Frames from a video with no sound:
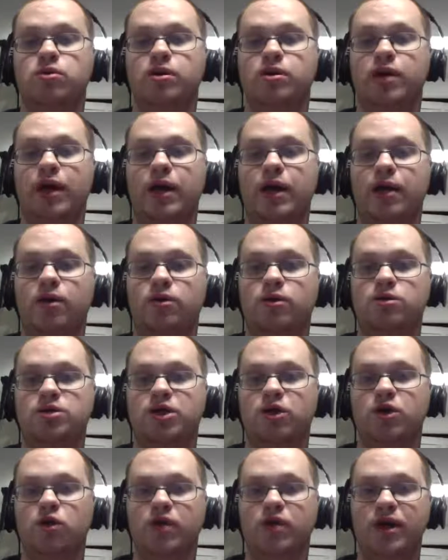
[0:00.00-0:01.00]
and Jose
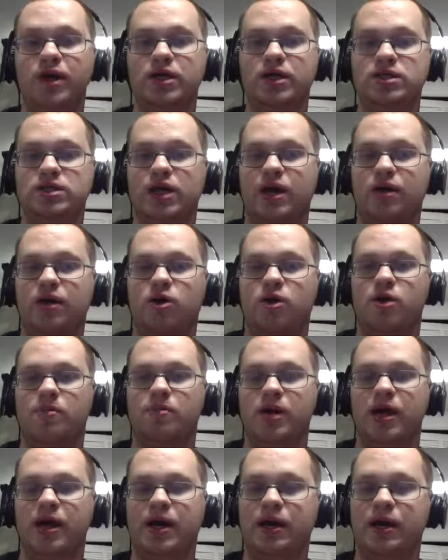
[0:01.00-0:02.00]
Arenas got an
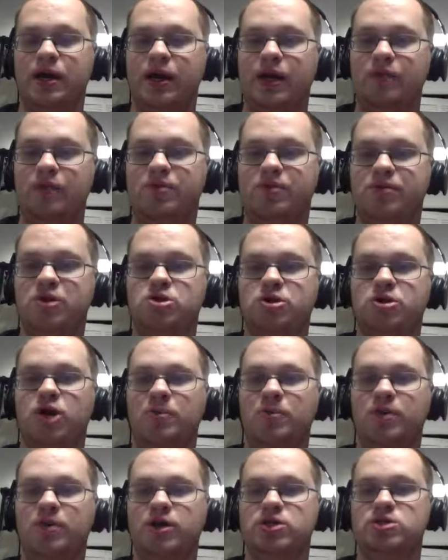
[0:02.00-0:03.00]
RBI tonight. Pitcher
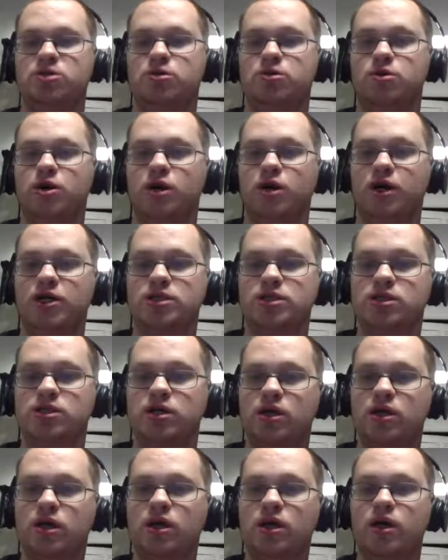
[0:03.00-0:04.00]
helping his own cause.
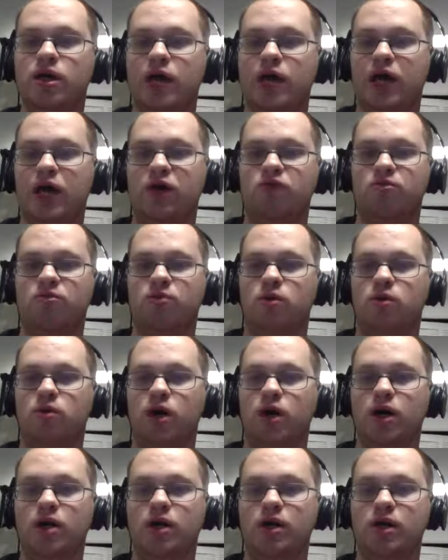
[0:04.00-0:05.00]
As for
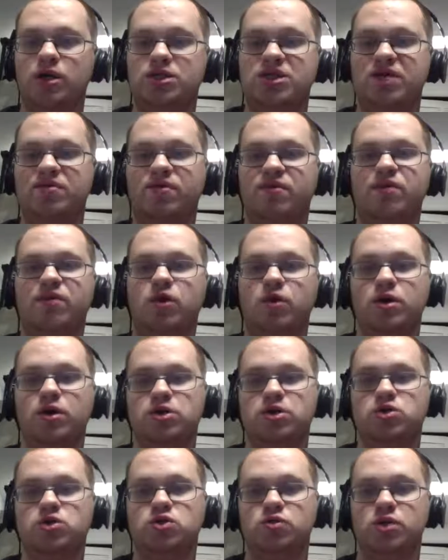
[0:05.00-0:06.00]
Milwaukee, Stephen Vogt, a
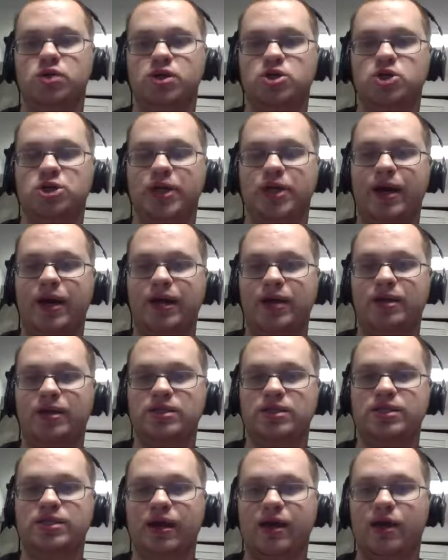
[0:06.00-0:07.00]
2-run shot in the
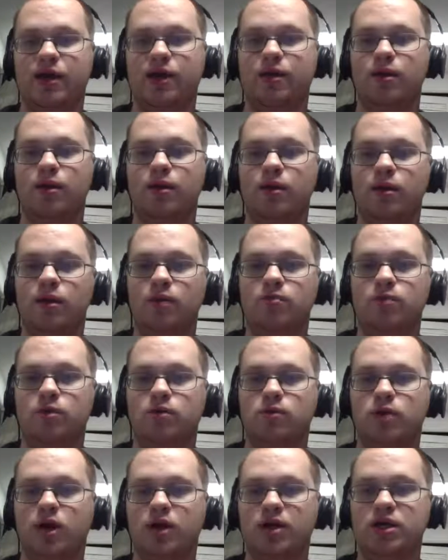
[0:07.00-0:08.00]
2nd.
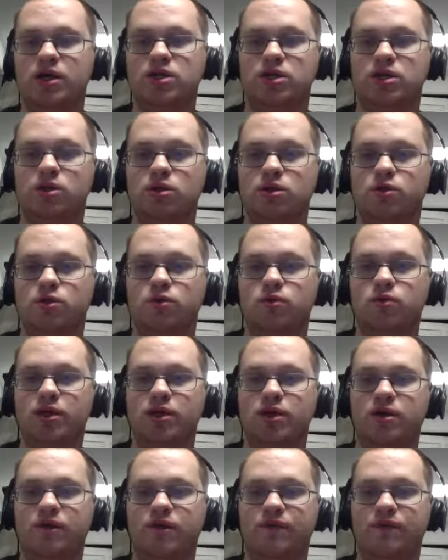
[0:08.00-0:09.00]
Milwaukee's lone
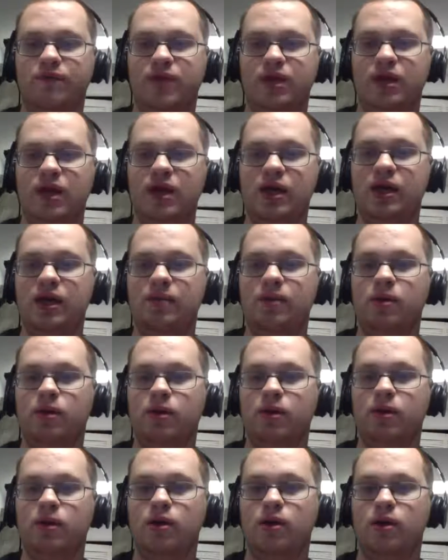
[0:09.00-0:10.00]
run of the game.
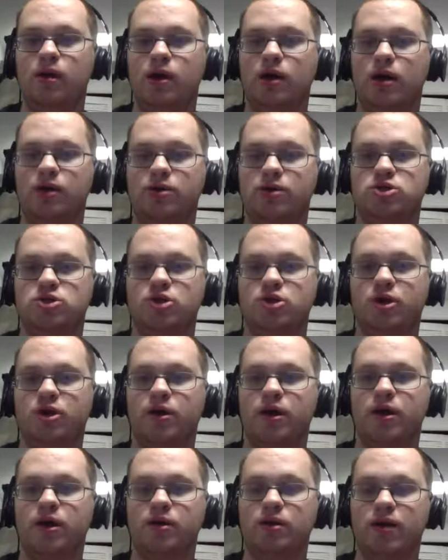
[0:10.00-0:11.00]

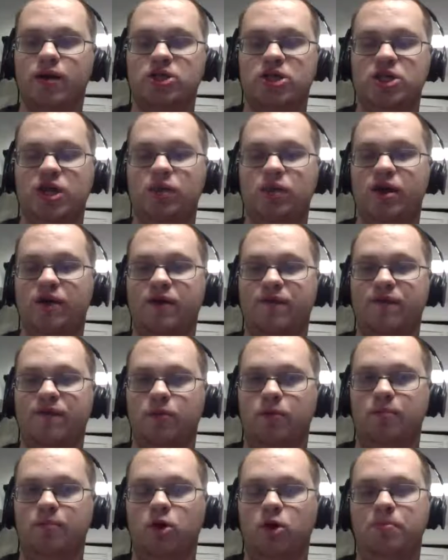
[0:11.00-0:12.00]
They went a full
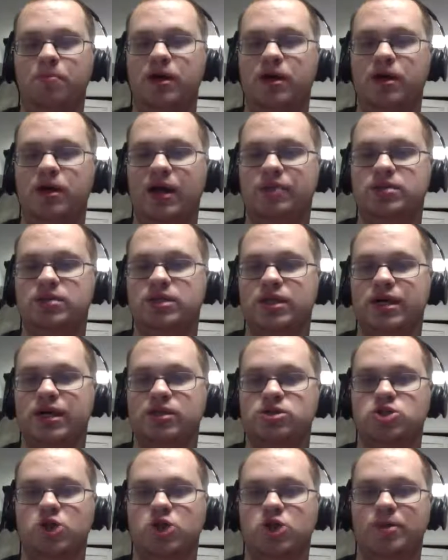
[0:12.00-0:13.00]
bullpen game tonight
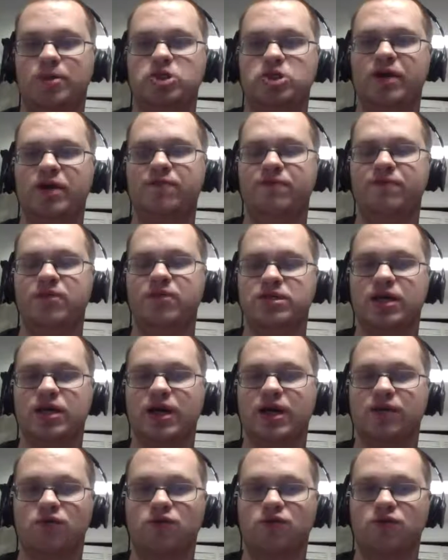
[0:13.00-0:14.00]
because Jeremy Jeffers
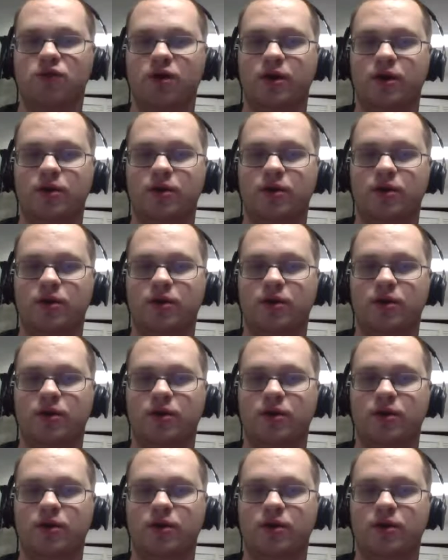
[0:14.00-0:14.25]
got the start.